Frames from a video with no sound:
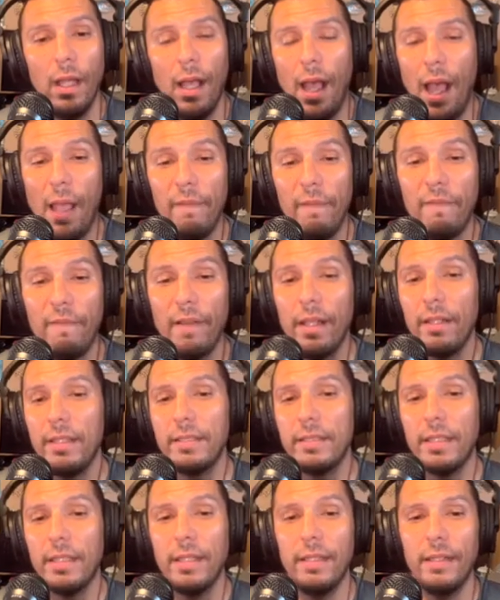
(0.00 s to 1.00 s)
I finally
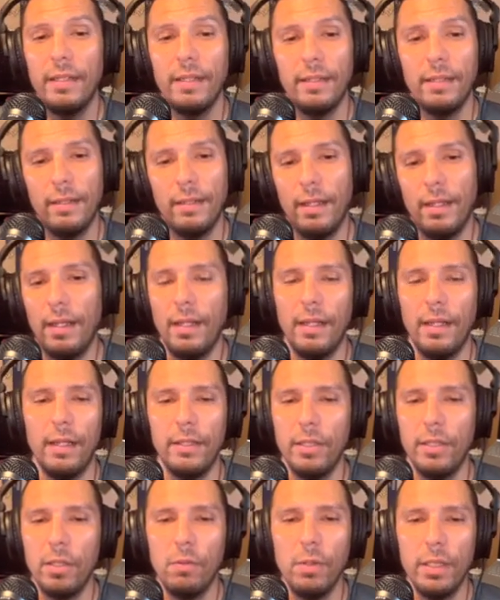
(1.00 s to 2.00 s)
said,
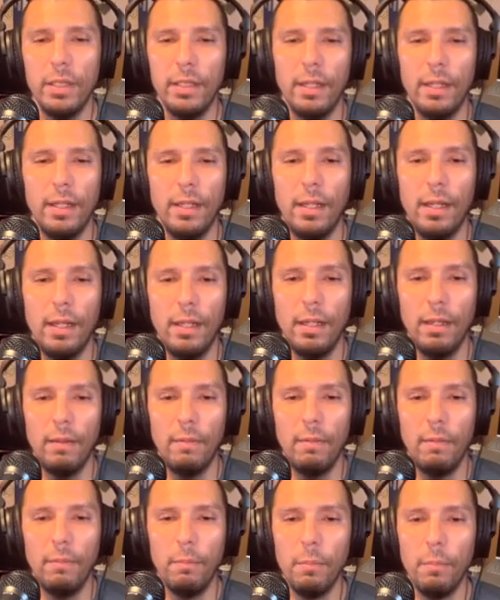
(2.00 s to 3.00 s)
you know what?
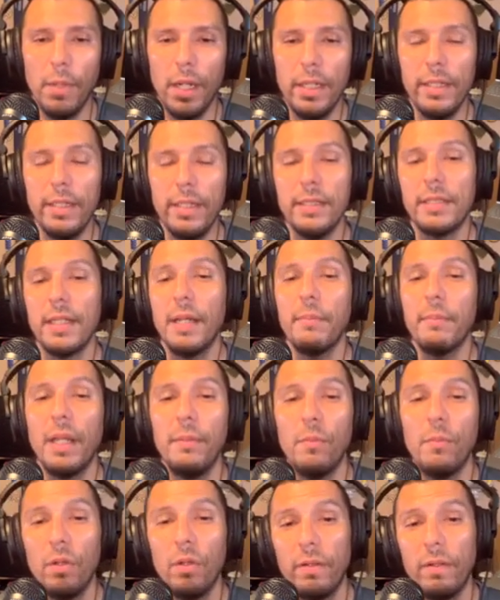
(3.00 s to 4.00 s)
Money's not my
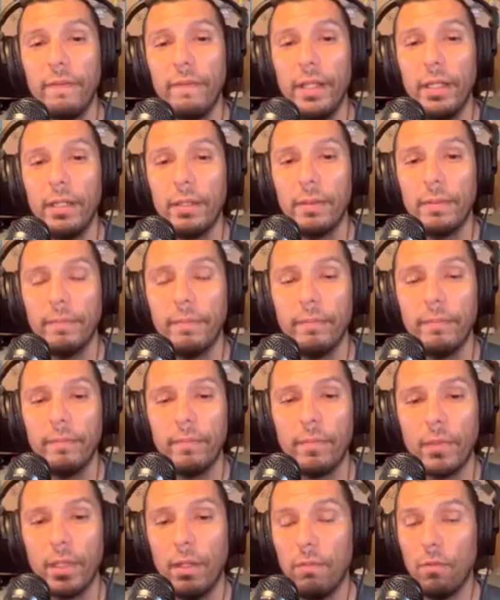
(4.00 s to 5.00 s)
motivator.
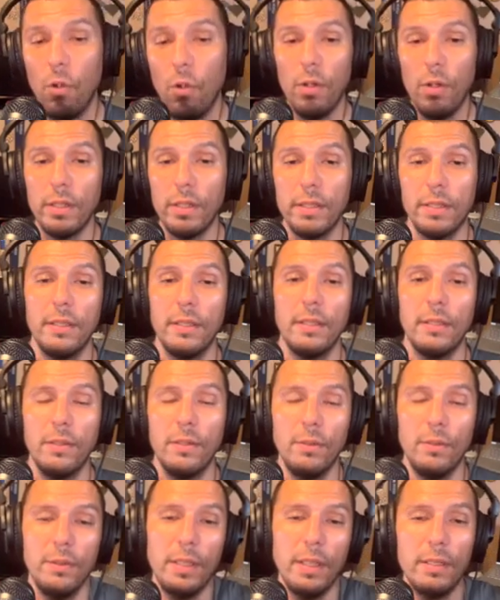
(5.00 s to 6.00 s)
Of course,
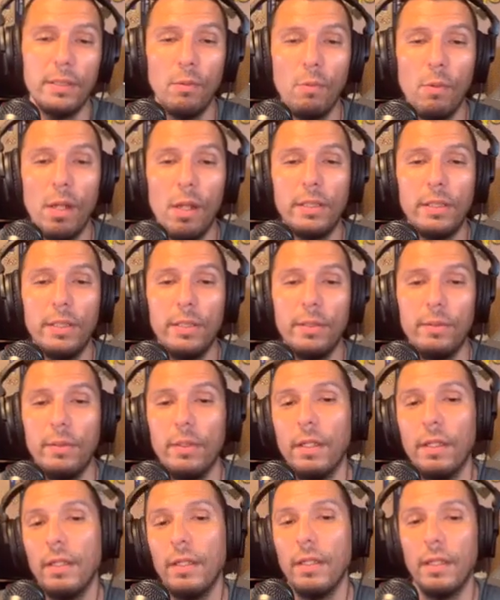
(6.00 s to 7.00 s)
who doesn't want to
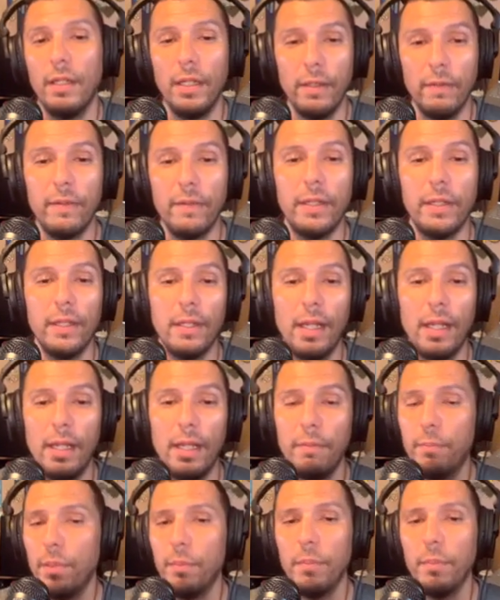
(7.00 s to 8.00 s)
live a good
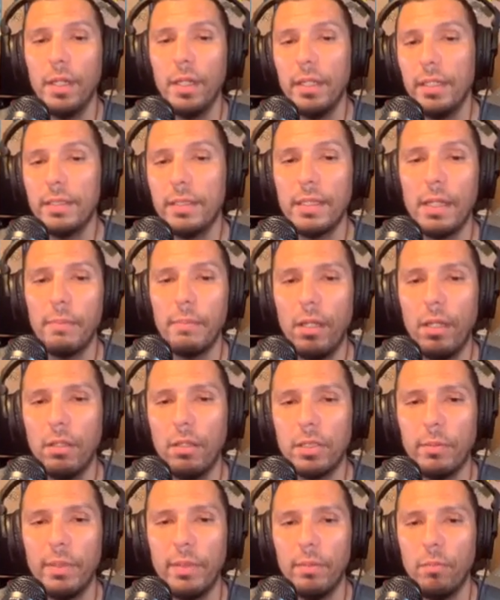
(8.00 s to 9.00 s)
life? But money's not my
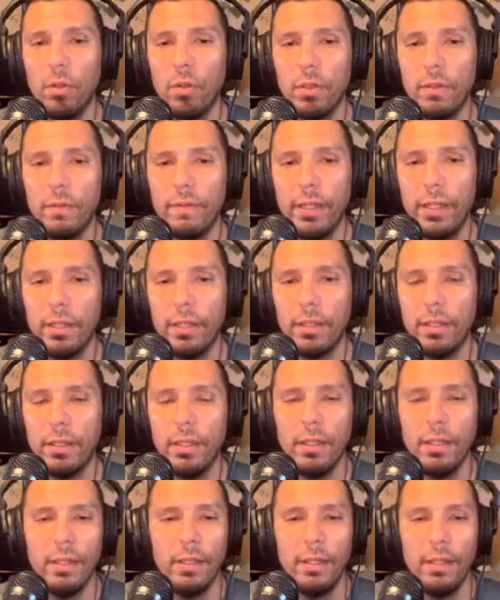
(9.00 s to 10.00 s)
ultimate motivator.
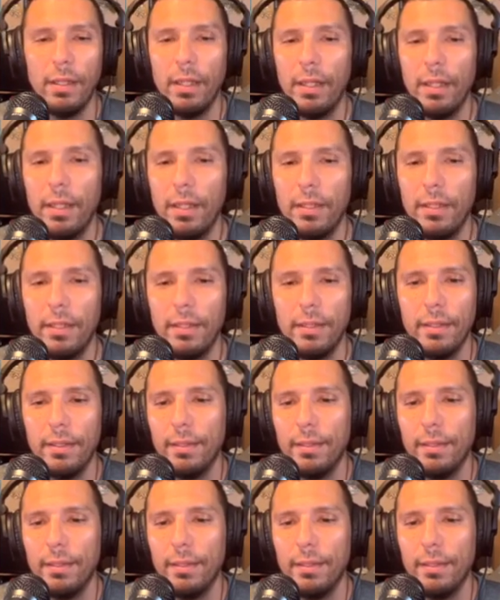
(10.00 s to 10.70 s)
And